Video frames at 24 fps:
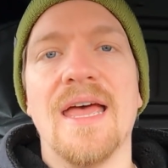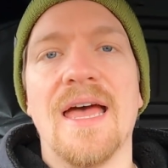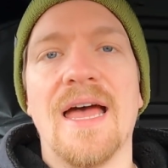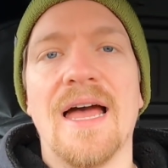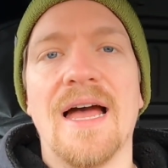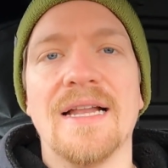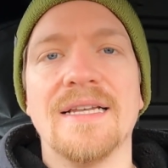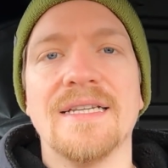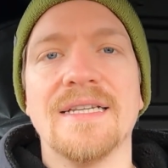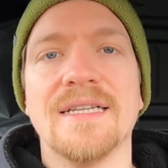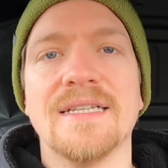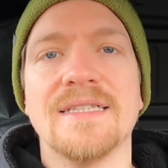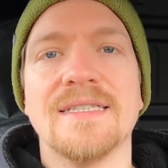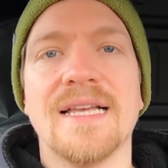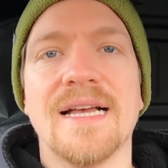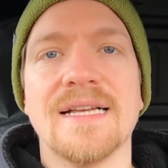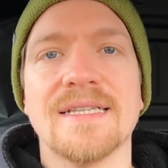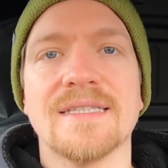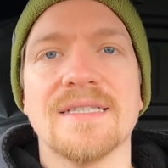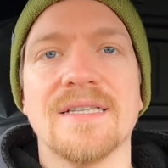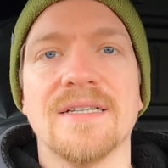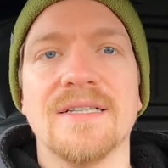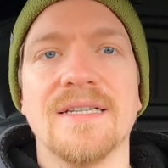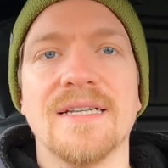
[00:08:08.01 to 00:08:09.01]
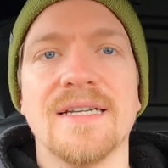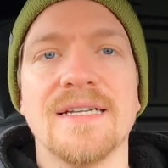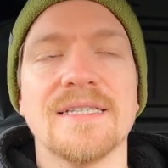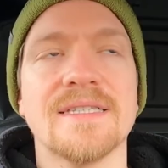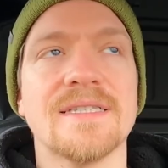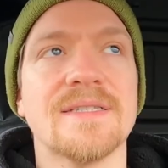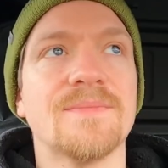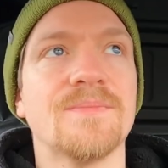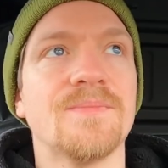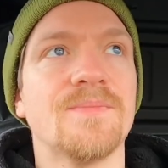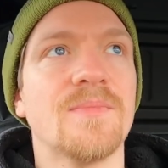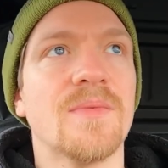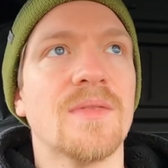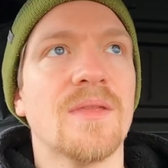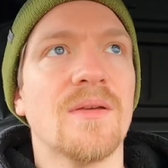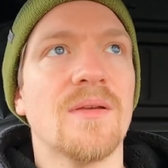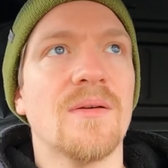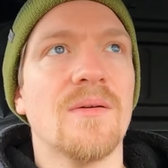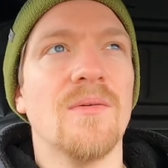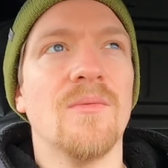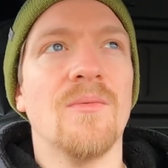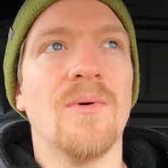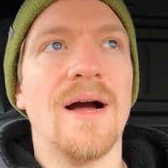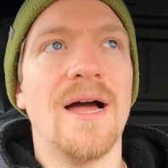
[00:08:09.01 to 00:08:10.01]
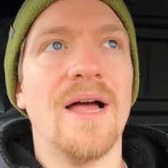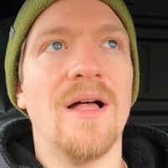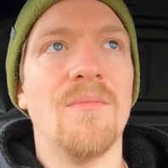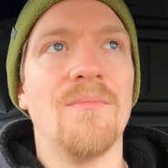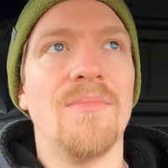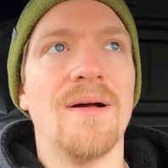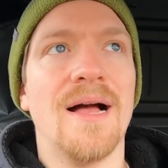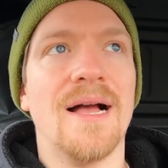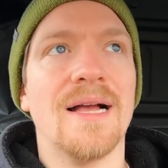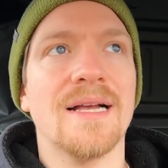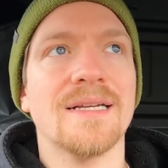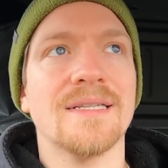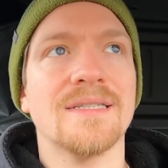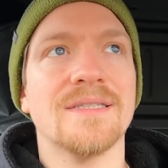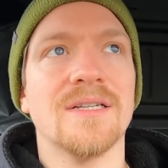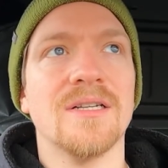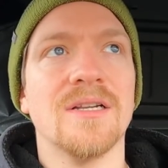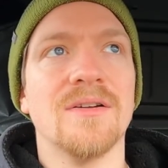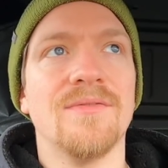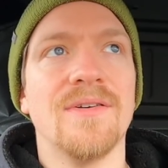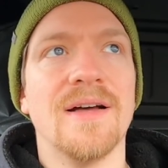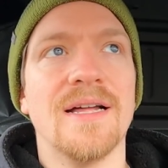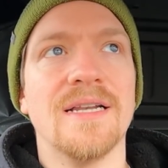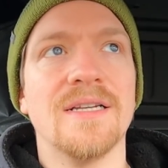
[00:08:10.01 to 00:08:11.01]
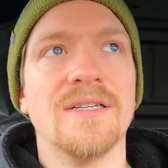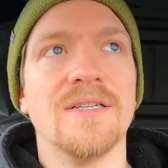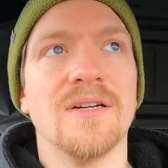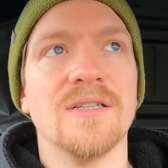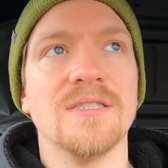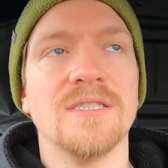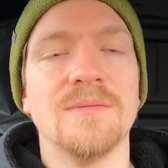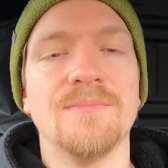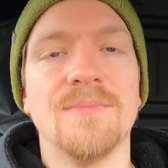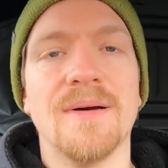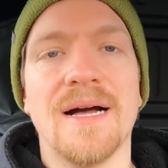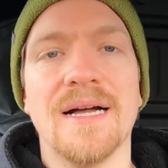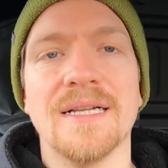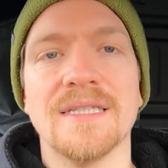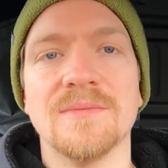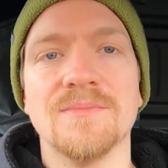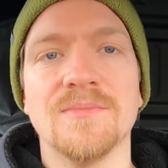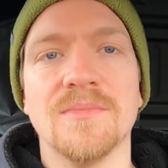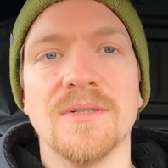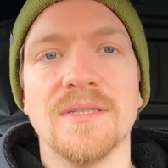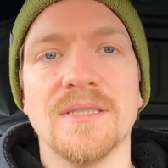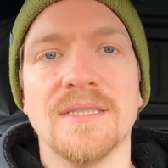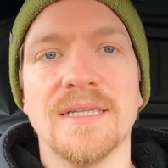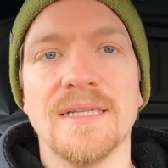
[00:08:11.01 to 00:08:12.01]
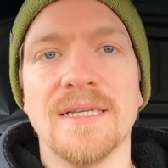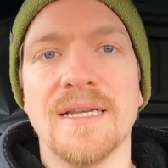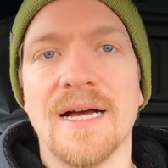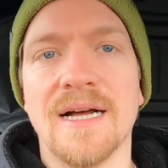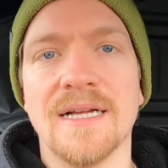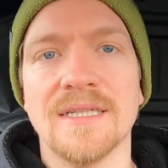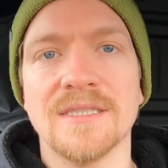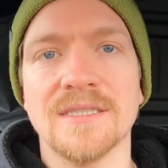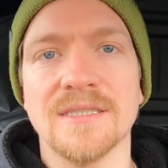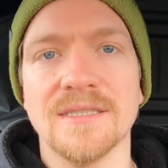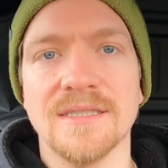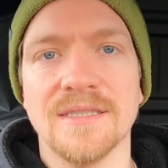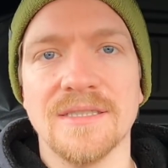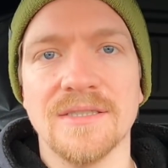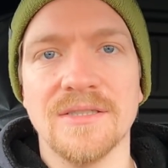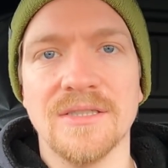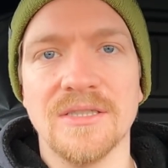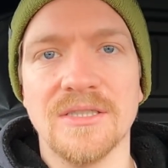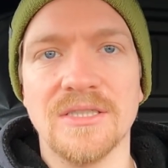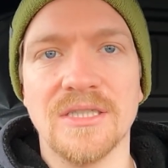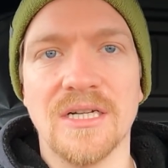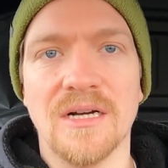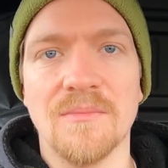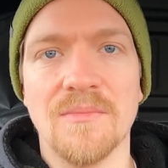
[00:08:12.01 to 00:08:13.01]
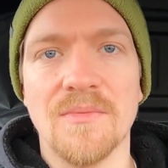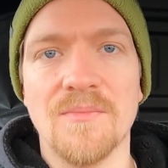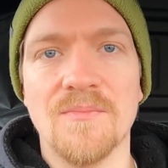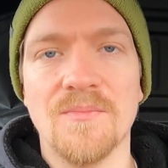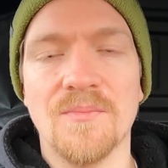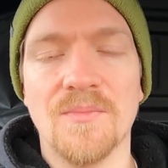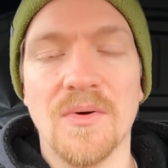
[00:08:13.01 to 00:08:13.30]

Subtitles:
I did a test on this a while back. I don't know if I had a dodgy batch, but it didn't actually do the job.